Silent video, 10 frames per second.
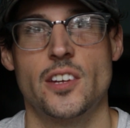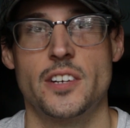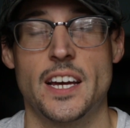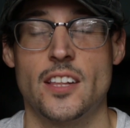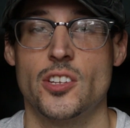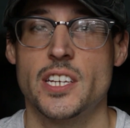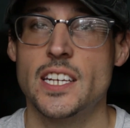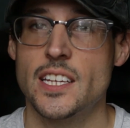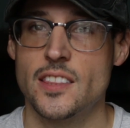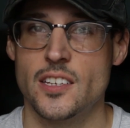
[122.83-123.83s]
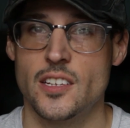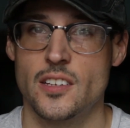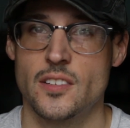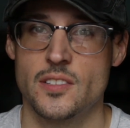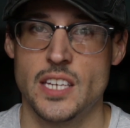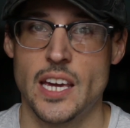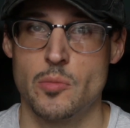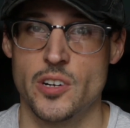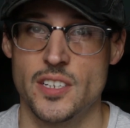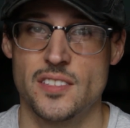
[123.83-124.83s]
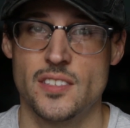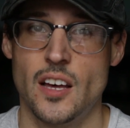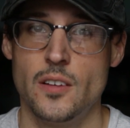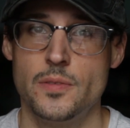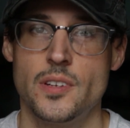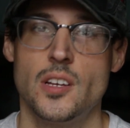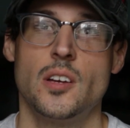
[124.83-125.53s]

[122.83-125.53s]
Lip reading: they're not looking at the camera itself,